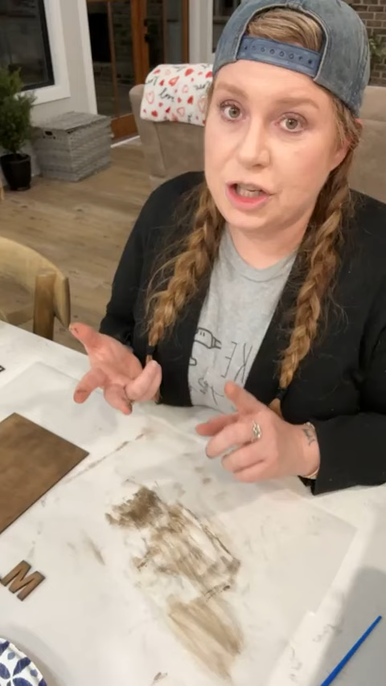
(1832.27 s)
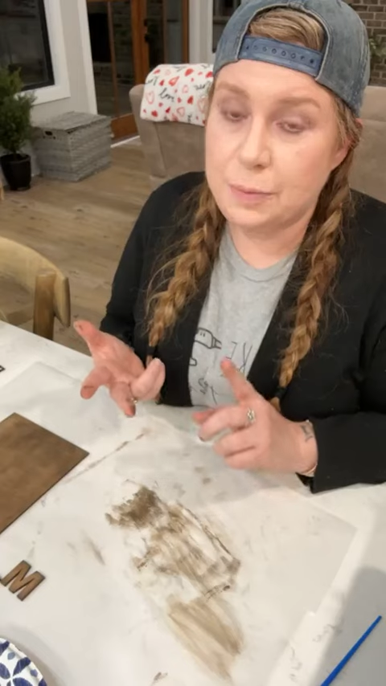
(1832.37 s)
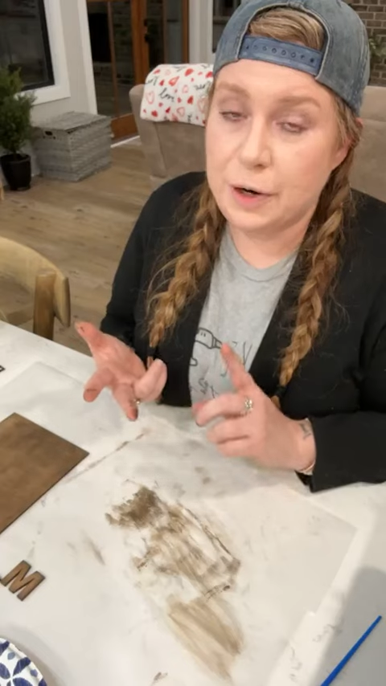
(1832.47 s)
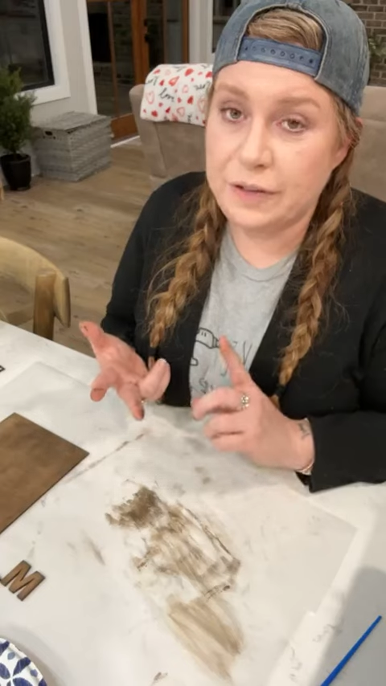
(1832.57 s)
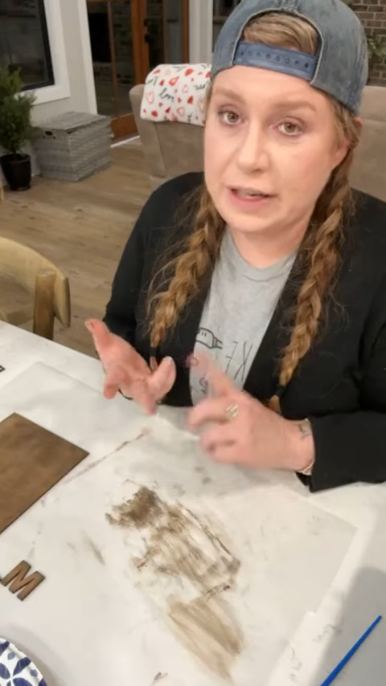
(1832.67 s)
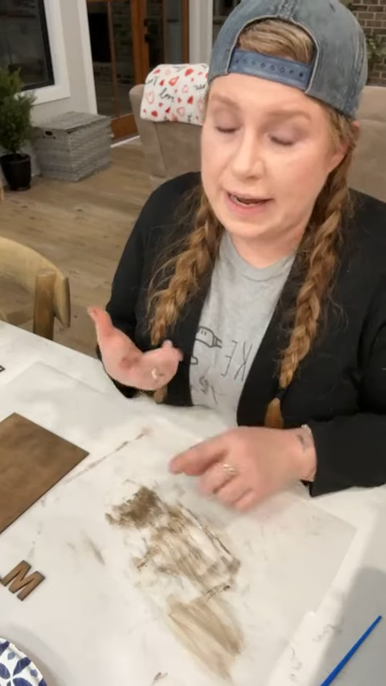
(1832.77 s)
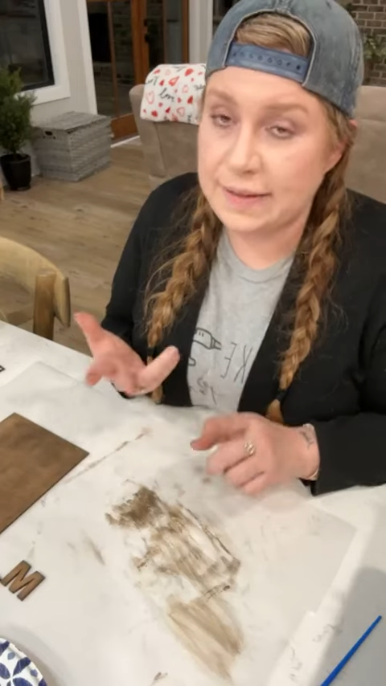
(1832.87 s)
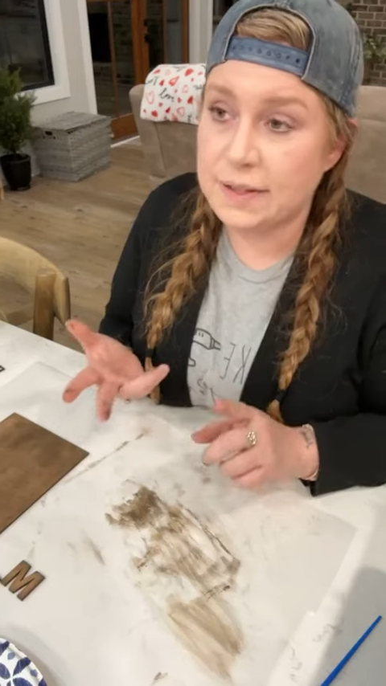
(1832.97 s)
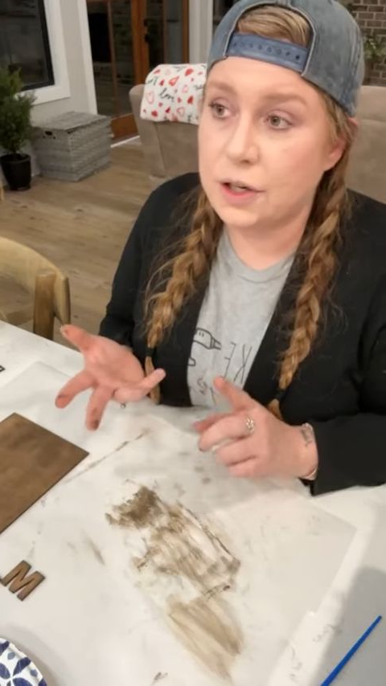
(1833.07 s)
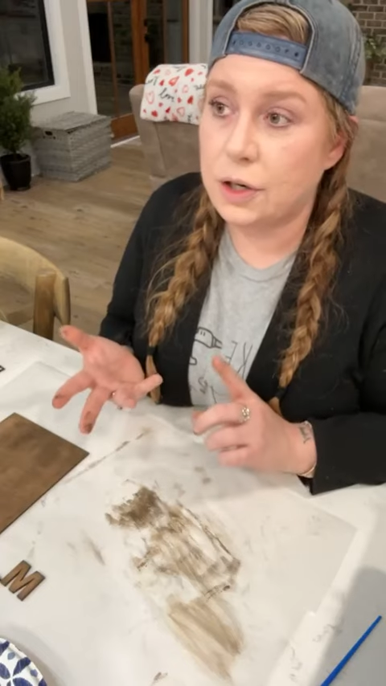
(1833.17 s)
the perfect
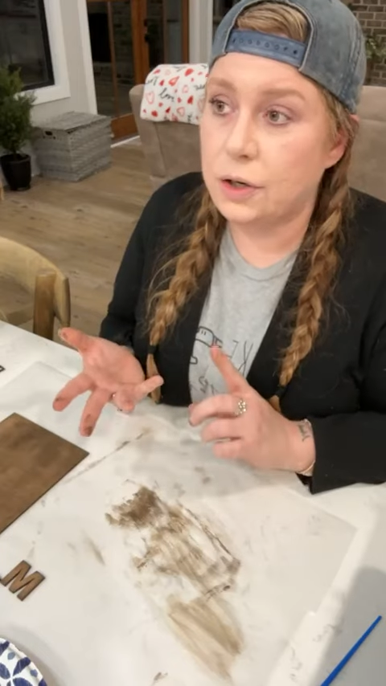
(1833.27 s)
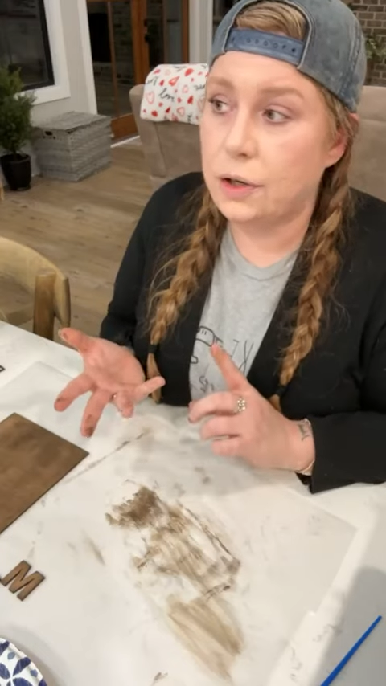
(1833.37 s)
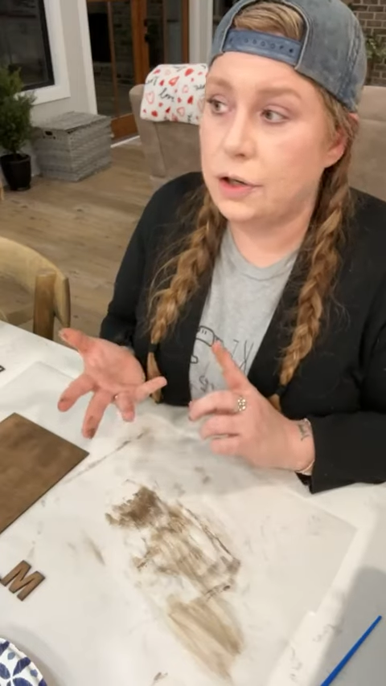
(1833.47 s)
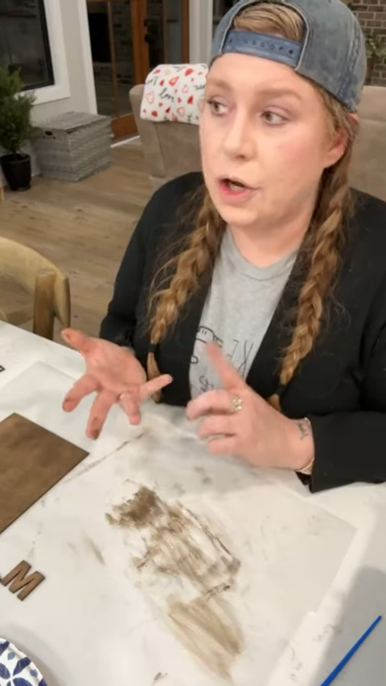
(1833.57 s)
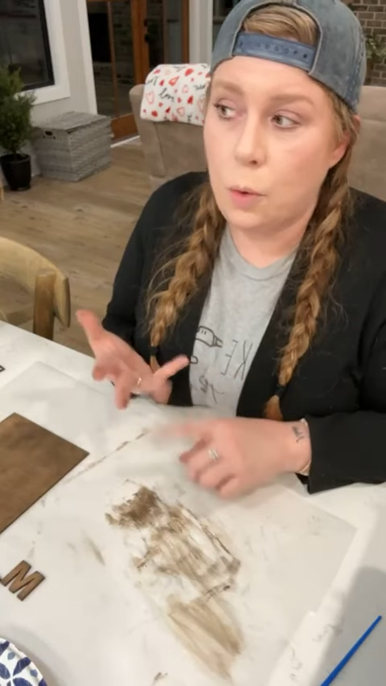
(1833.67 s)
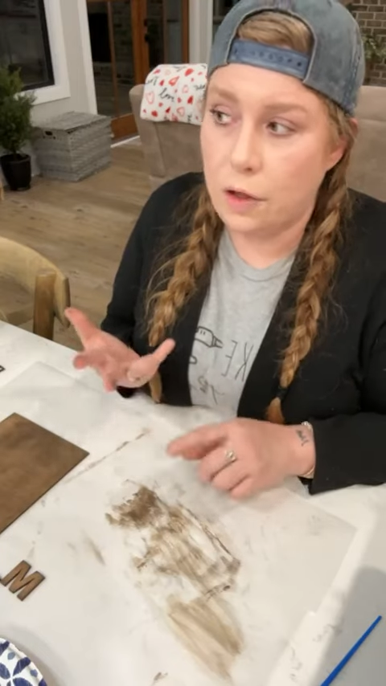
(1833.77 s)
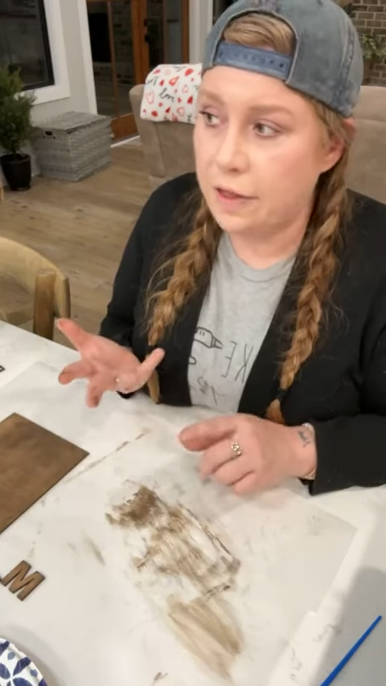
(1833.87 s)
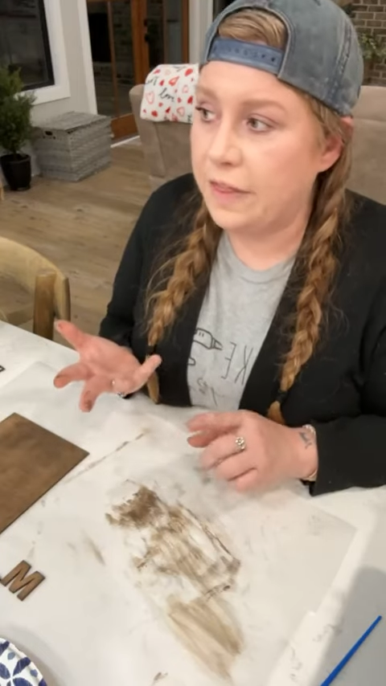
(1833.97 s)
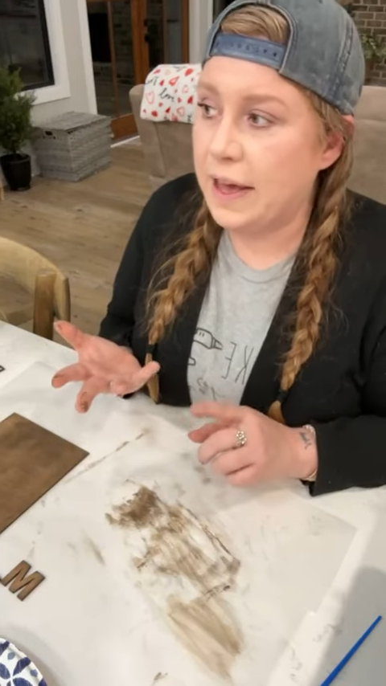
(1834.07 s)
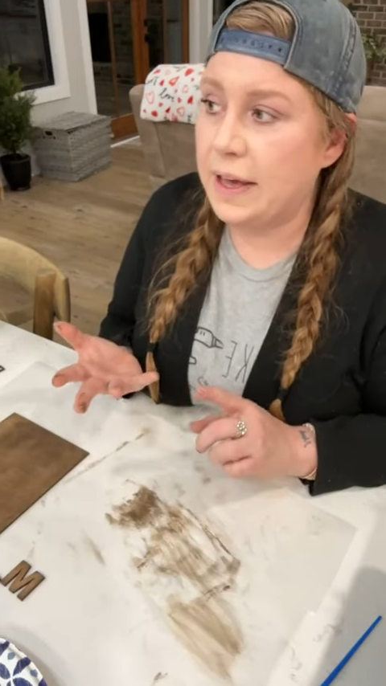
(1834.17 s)
answer, know all the
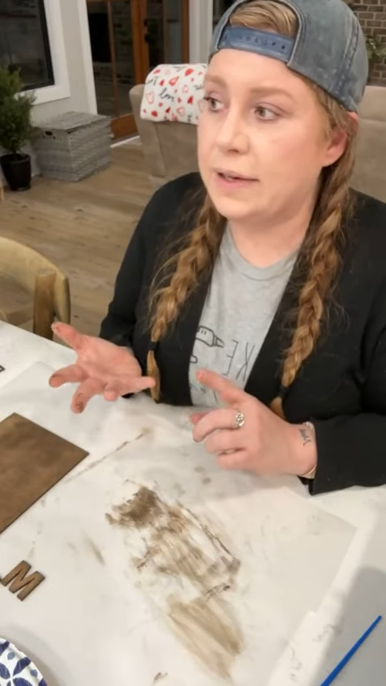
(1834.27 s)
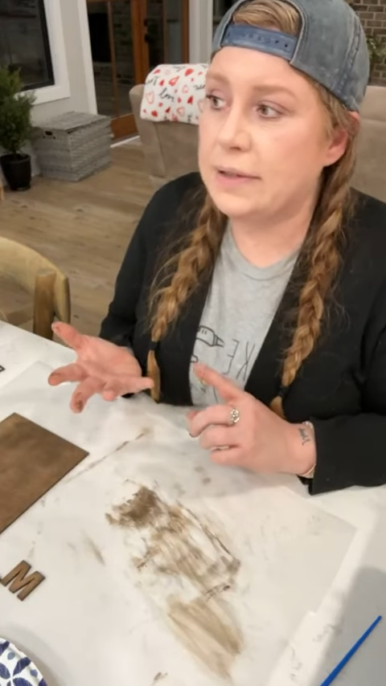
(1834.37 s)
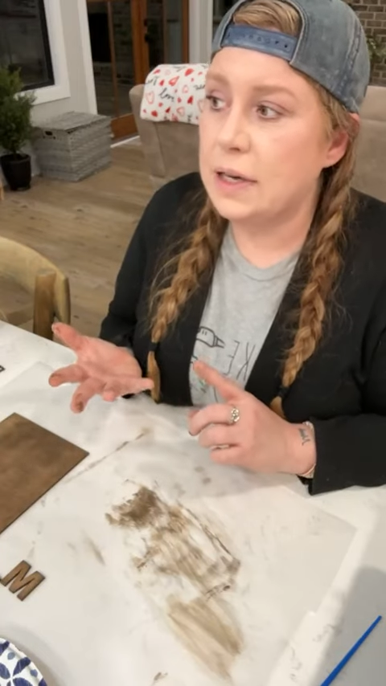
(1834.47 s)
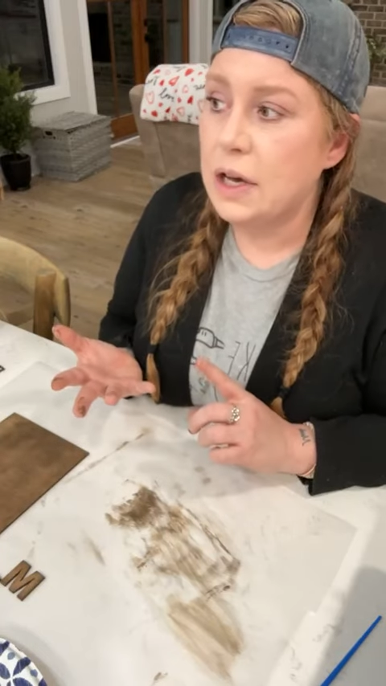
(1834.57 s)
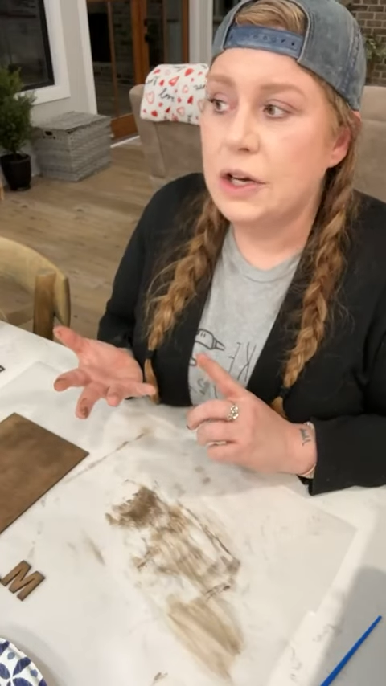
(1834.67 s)
things.